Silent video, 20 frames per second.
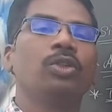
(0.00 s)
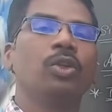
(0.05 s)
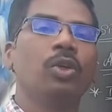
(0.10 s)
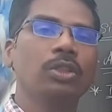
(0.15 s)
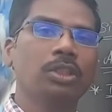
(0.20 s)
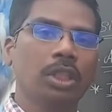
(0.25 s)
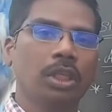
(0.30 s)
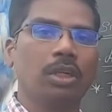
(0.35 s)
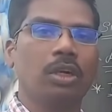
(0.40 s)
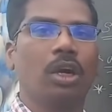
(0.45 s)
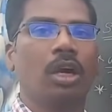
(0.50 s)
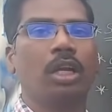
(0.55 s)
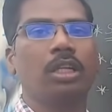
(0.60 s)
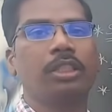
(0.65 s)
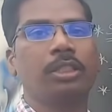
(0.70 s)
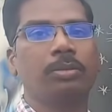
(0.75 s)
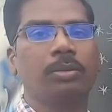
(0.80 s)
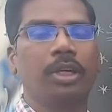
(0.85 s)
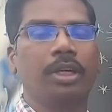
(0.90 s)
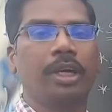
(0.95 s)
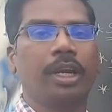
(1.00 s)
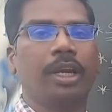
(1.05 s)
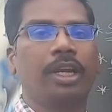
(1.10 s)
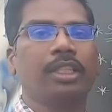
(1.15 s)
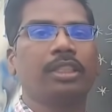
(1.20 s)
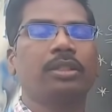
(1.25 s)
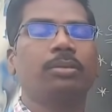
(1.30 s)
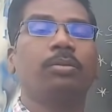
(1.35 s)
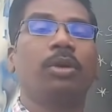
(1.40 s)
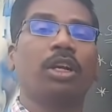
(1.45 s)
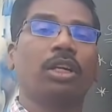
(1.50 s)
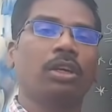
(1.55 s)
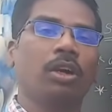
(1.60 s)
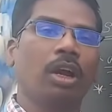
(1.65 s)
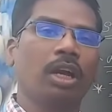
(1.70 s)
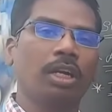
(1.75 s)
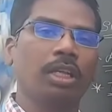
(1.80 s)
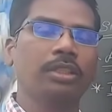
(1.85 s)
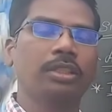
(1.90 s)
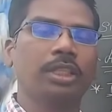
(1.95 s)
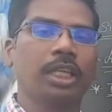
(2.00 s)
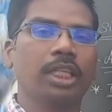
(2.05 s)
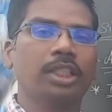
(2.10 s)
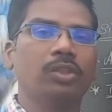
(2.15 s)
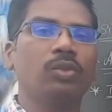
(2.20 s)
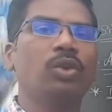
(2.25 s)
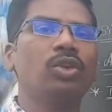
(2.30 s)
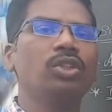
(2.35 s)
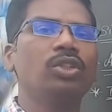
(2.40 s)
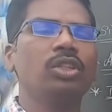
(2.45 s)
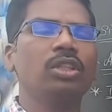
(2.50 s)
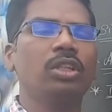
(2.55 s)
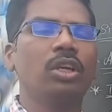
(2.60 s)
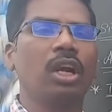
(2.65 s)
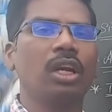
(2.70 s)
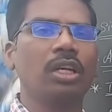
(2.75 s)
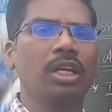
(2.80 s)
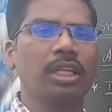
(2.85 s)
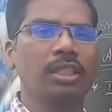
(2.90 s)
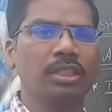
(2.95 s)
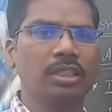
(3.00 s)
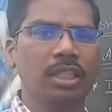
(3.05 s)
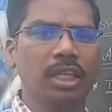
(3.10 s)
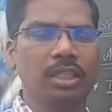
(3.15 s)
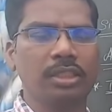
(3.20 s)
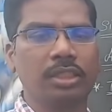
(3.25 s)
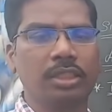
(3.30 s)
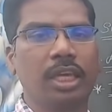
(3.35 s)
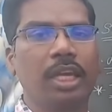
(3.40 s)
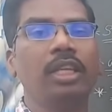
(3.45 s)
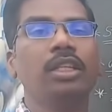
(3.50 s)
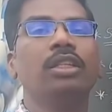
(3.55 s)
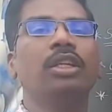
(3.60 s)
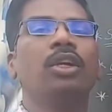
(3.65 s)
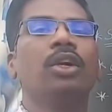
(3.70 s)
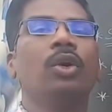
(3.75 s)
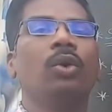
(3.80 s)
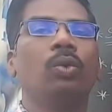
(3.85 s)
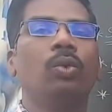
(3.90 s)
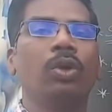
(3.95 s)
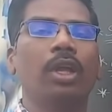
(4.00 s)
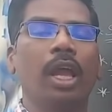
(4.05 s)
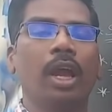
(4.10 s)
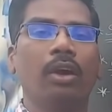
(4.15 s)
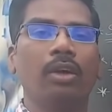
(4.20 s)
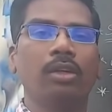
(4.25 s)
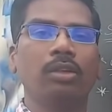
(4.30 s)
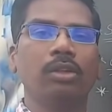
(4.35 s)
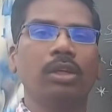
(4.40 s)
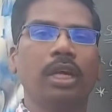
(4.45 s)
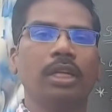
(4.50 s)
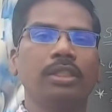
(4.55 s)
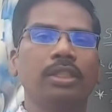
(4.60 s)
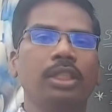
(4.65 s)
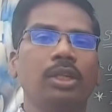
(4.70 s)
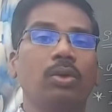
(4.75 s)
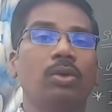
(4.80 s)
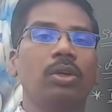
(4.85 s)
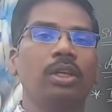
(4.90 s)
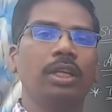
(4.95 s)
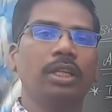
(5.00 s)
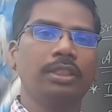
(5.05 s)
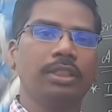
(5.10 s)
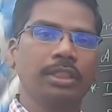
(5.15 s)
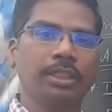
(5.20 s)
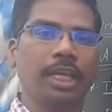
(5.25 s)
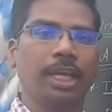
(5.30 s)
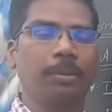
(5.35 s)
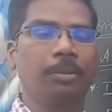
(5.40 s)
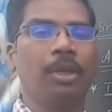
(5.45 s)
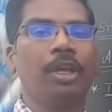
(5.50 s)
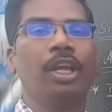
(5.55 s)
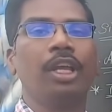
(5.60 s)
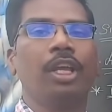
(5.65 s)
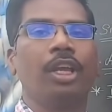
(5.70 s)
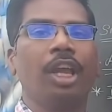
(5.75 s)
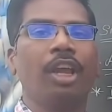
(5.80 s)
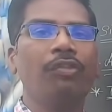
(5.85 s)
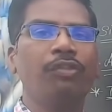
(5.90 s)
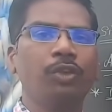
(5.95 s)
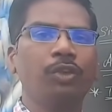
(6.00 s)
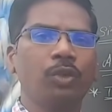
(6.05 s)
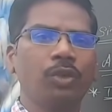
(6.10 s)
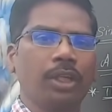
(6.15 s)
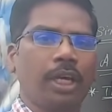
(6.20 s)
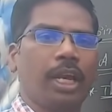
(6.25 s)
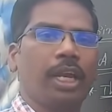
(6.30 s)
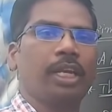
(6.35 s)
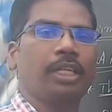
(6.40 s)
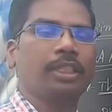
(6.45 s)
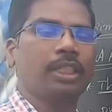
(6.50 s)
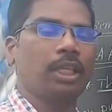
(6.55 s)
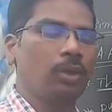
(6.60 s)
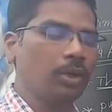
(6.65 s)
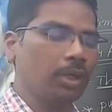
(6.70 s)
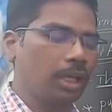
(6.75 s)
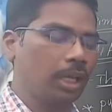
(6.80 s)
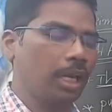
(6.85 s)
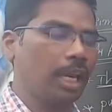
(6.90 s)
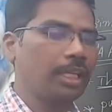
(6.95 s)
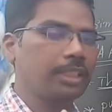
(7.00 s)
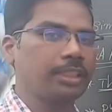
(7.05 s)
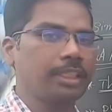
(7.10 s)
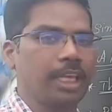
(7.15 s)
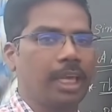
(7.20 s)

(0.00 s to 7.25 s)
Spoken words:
Those are called similar triangles, but not in size. We should not consider size. We have to consider only shape. If 2 triangles are looking like